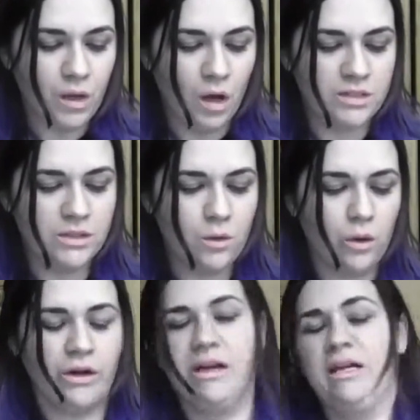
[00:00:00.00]
Also
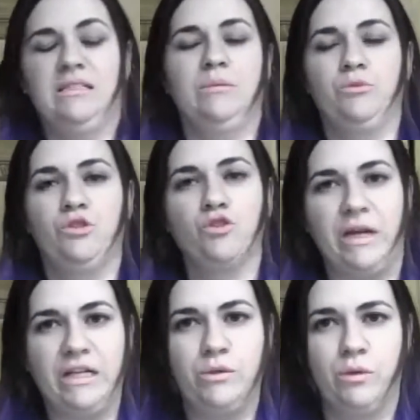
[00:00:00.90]
organize some
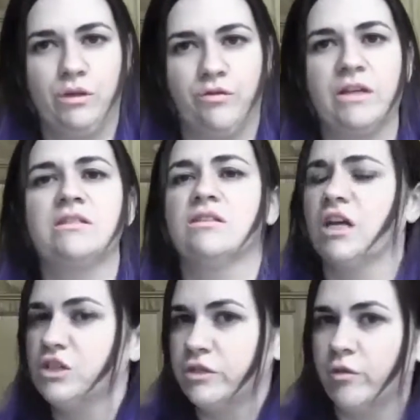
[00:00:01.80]
trades with your friends,
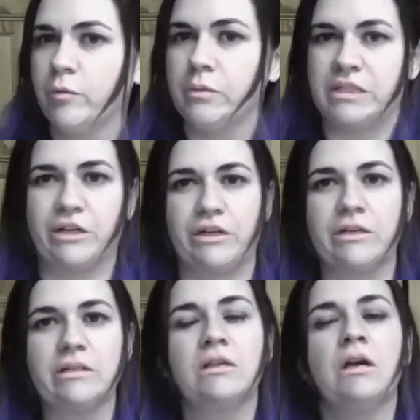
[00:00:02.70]
not just for
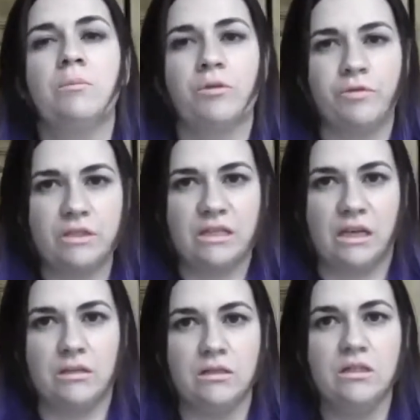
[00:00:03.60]
materials, but for
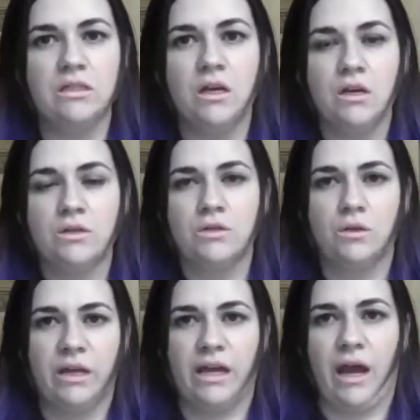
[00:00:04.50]
skills.
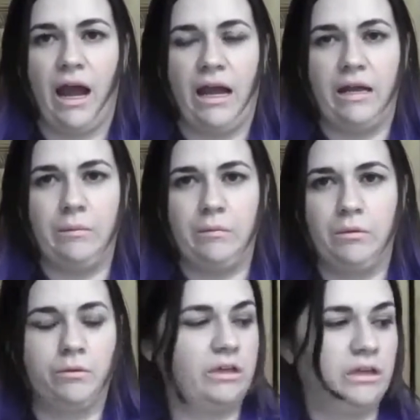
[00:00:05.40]
So
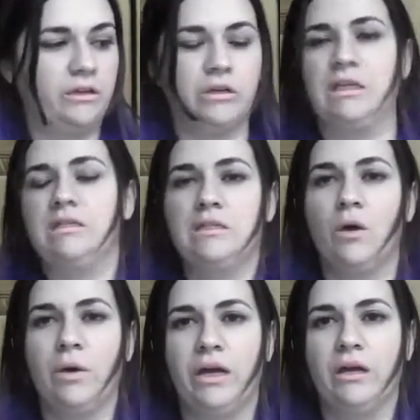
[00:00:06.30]
I'm really good at
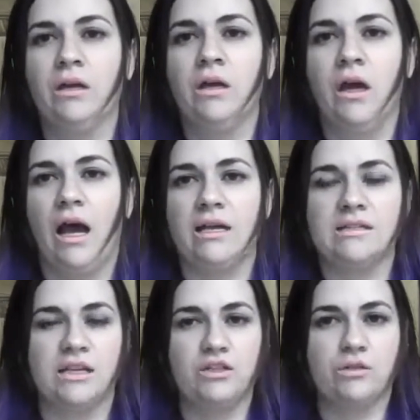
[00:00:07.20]
sewing,
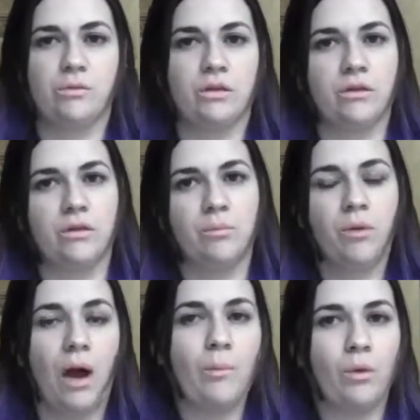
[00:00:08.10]
Sketch is really good at
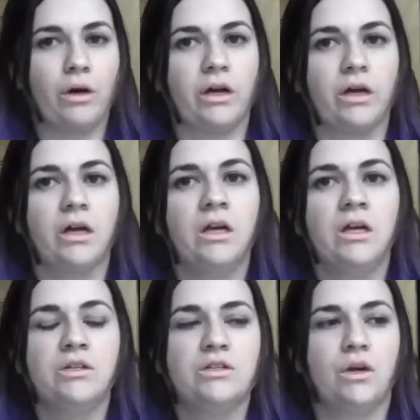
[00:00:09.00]
prop work.
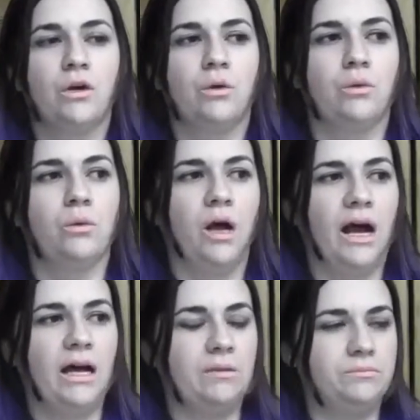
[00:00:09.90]
So
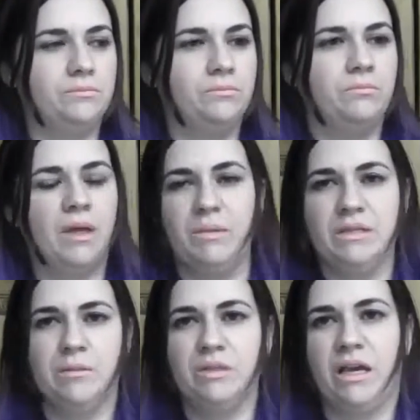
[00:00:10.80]
maybe
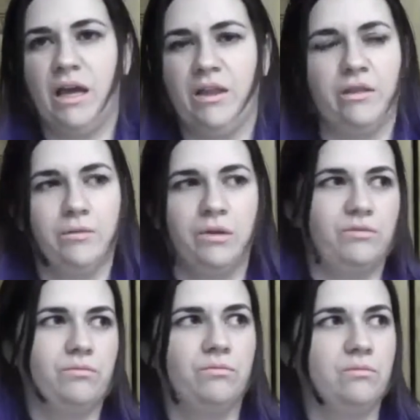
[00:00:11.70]
someday, I think
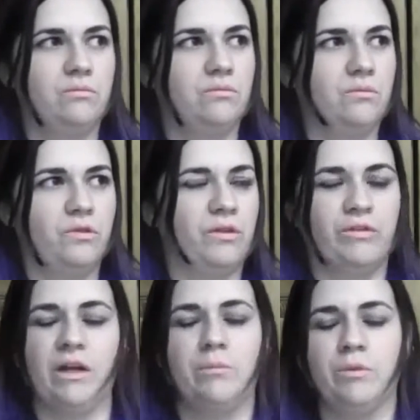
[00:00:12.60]
we've
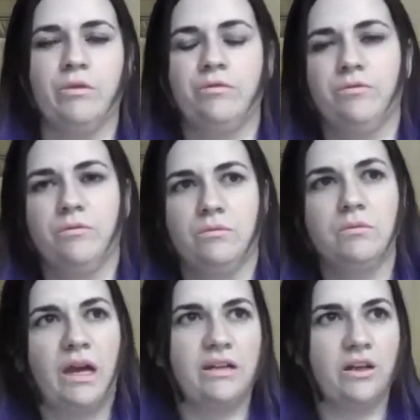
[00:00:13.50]
never done it, but we've
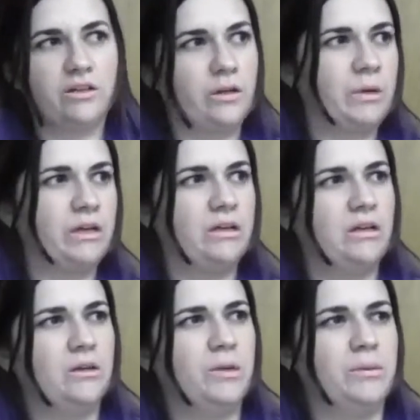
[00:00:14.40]
kind of talked about it a
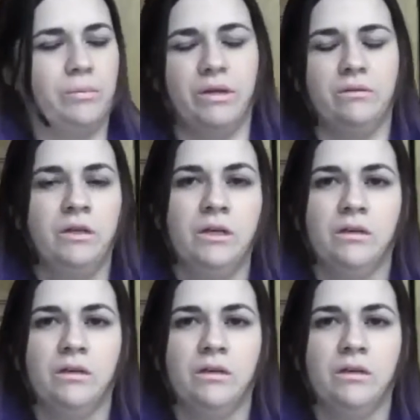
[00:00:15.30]
little bit, but